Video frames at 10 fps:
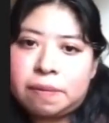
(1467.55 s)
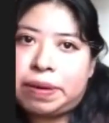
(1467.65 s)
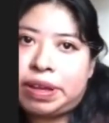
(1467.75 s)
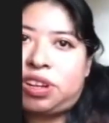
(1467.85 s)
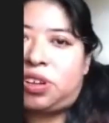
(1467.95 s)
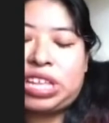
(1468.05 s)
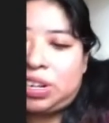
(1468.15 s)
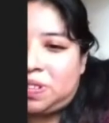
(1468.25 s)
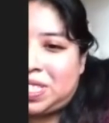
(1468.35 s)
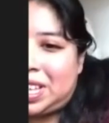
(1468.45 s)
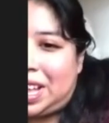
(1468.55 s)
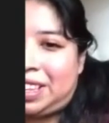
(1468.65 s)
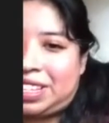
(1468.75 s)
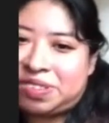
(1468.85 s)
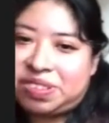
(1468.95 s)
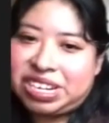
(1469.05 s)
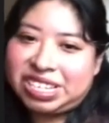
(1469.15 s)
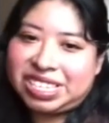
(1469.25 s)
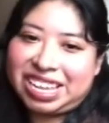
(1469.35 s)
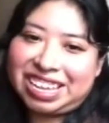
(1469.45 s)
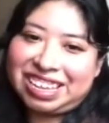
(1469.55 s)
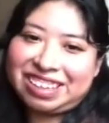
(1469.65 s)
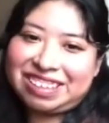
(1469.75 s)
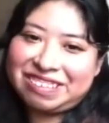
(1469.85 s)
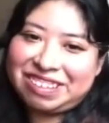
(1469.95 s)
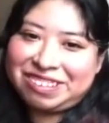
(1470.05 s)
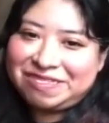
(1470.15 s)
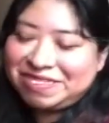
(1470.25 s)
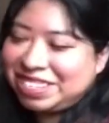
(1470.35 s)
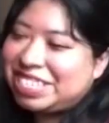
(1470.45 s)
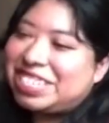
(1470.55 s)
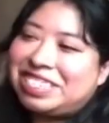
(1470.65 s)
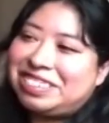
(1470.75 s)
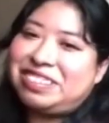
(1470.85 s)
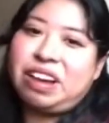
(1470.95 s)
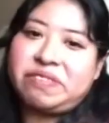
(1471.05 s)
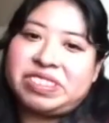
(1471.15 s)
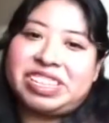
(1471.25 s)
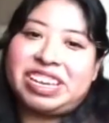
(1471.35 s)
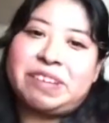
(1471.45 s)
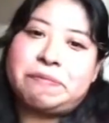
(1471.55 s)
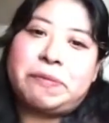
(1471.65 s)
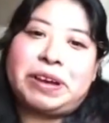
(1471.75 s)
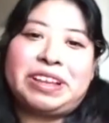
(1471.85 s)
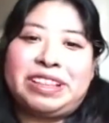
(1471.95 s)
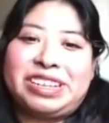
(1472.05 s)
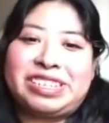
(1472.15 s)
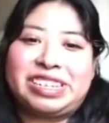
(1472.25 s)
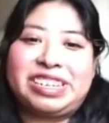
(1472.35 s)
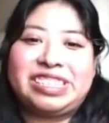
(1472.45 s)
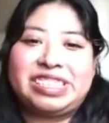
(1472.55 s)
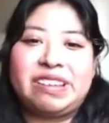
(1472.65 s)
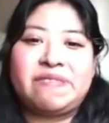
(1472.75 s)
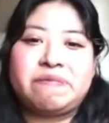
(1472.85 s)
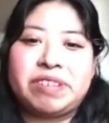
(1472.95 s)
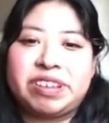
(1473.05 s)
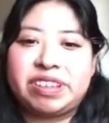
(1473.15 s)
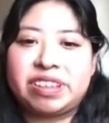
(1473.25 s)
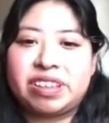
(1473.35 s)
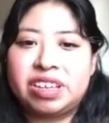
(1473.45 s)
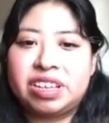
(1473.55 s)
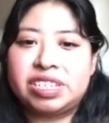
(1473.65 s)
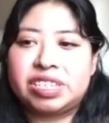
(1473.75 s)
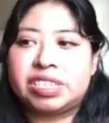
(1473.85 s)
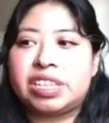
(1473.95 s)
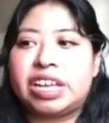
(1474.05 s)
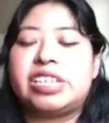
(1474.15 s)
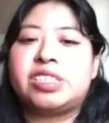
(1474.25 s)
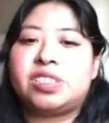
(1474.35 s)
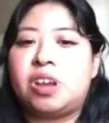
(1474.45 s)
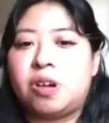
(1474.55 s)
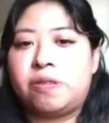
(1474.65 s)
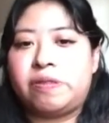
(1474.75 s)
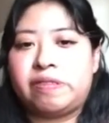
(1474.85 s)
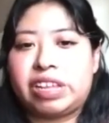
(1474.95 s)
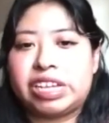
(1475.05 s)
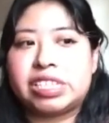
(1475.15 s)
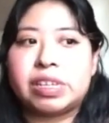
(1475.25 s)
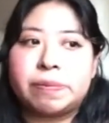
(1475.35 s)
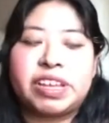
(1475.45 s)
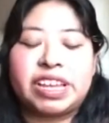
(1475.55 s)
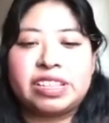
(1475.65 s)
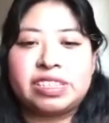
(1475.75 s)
but, you know, they don't tell us who it is, like, you know, because it's obviously a HIPAA violation and stuff, but just to let us know, like, something,